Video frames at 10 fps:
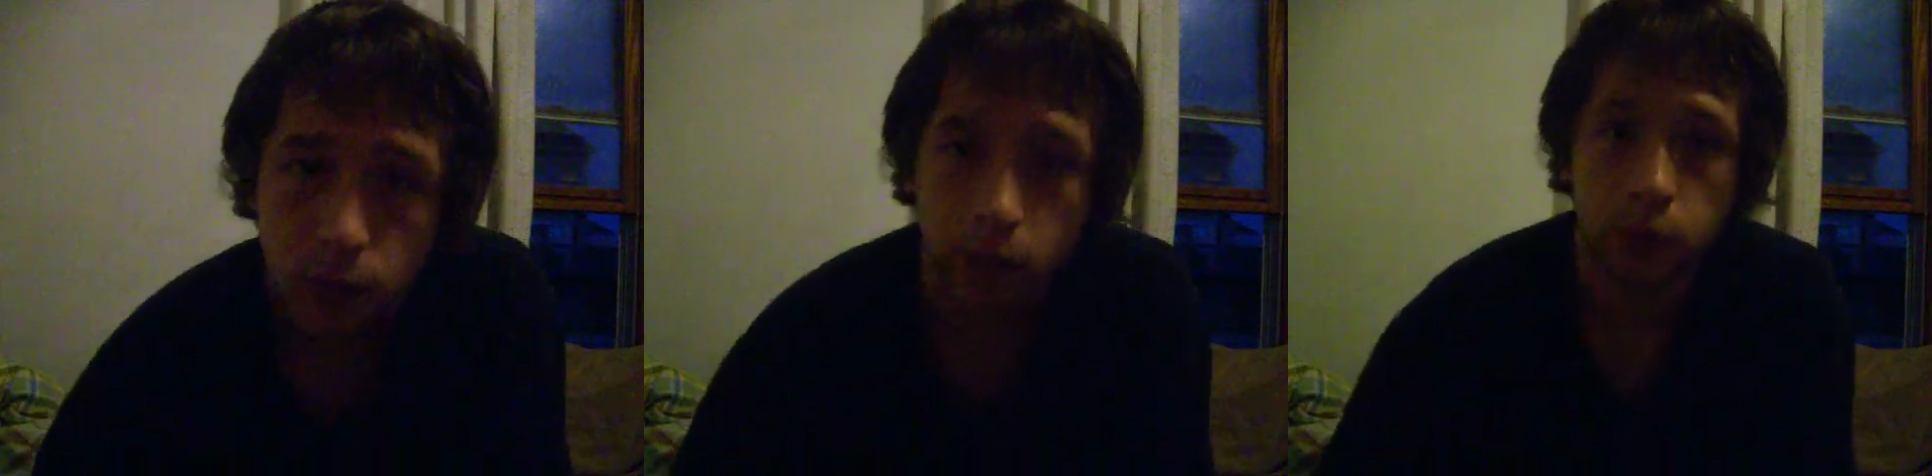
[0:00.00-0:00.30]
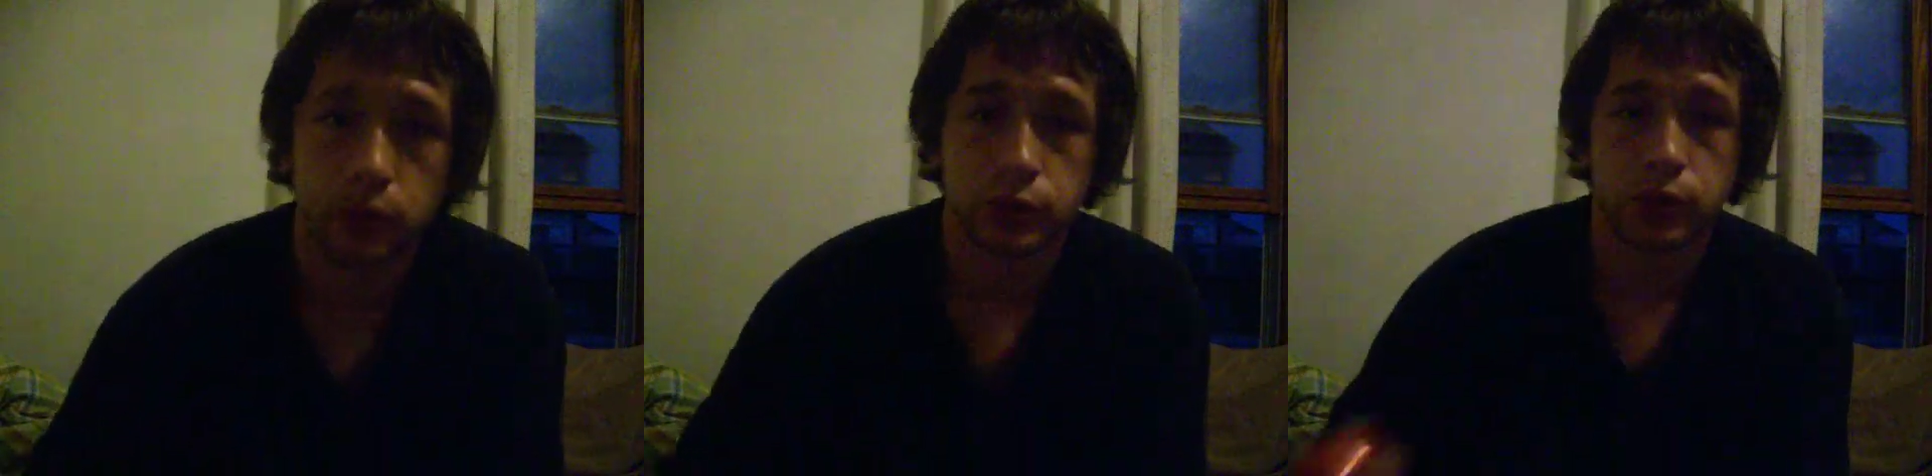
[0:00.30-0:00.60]
I'm
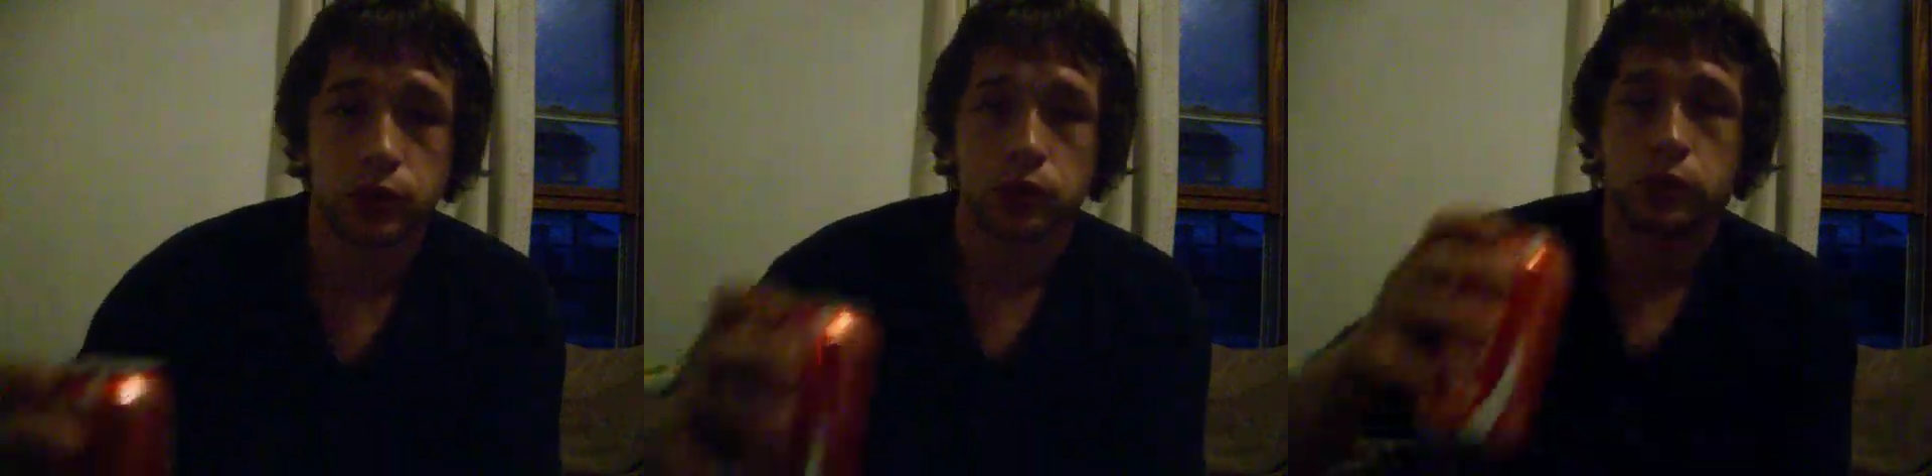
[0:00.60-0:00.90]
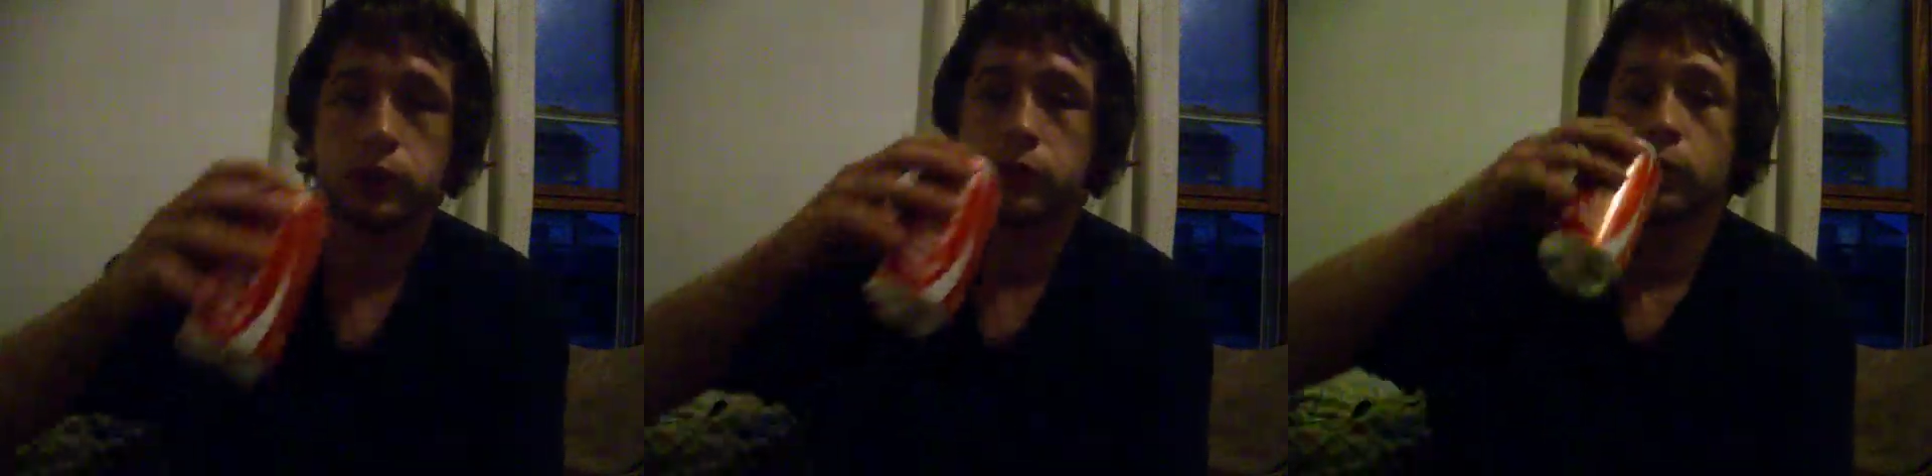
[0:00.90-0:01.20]
going to show you
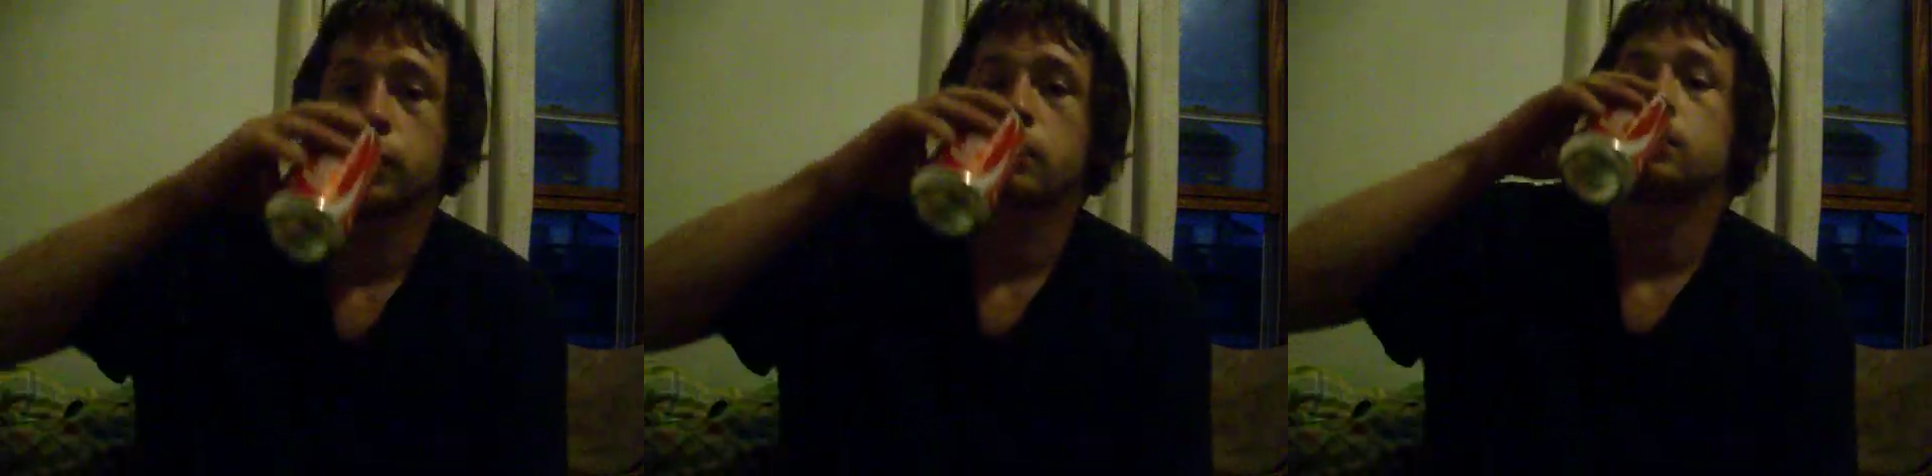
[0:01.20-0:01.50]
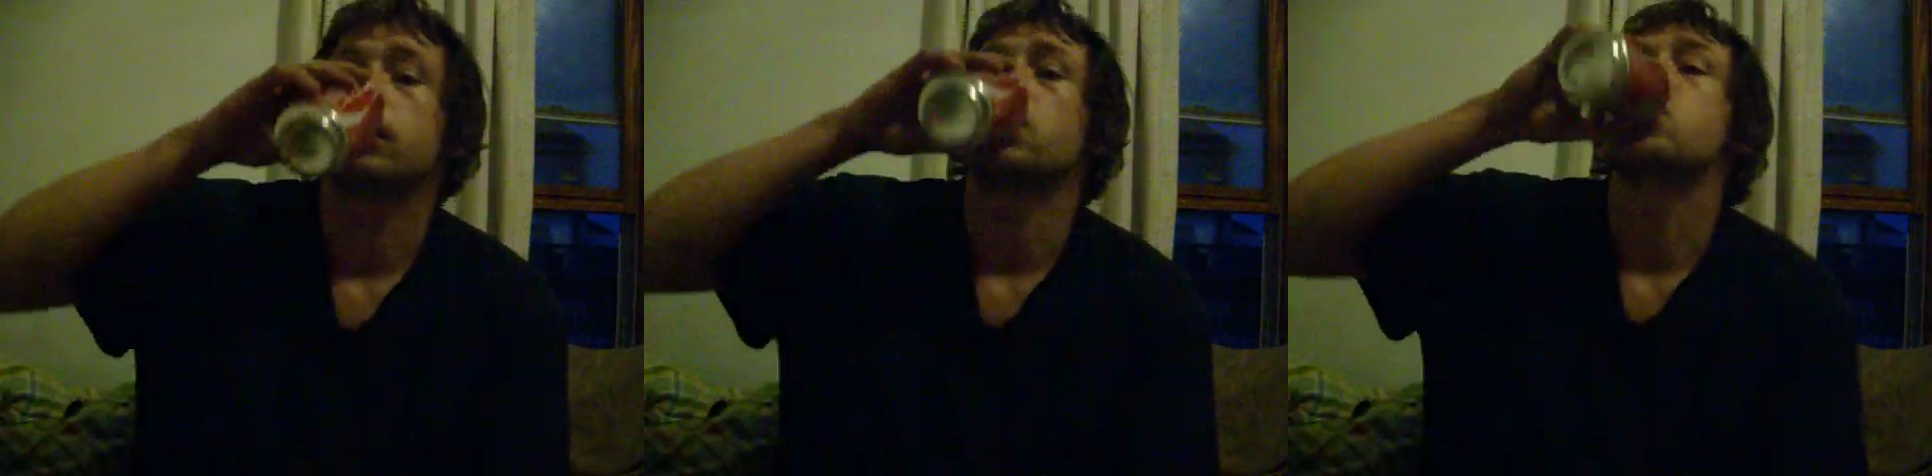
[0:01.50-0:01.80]
2 different ways
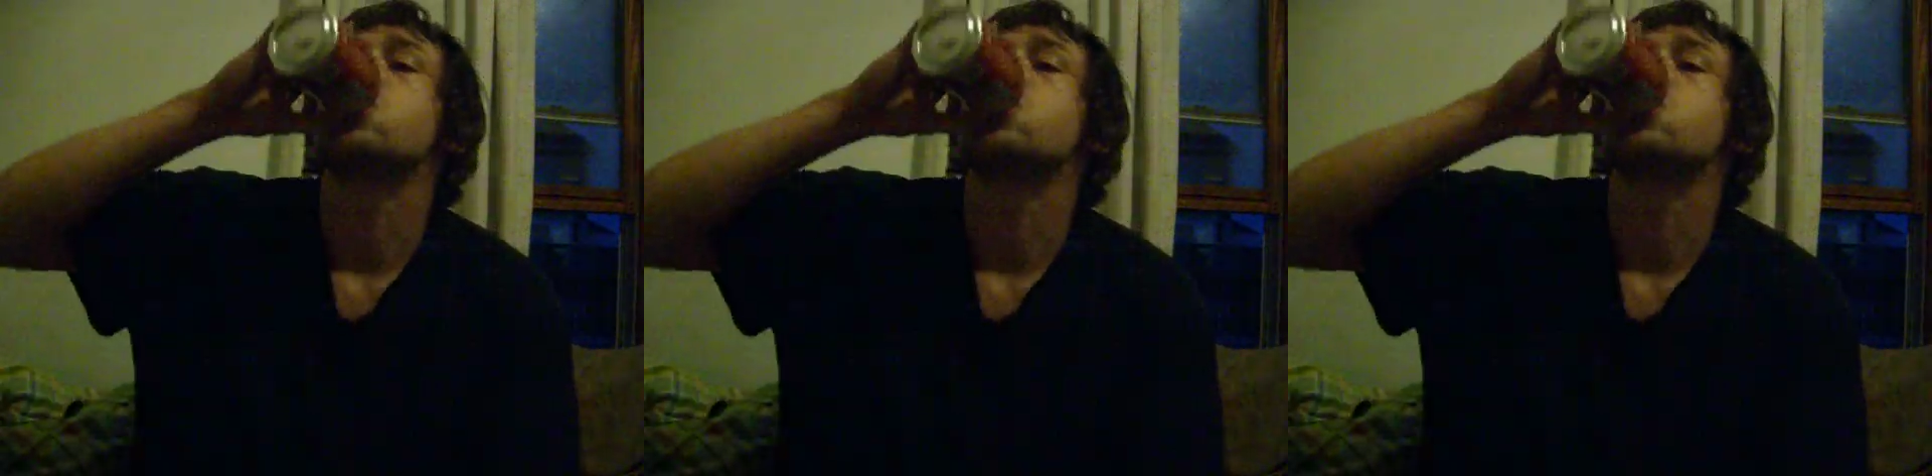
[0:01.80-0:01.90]
today.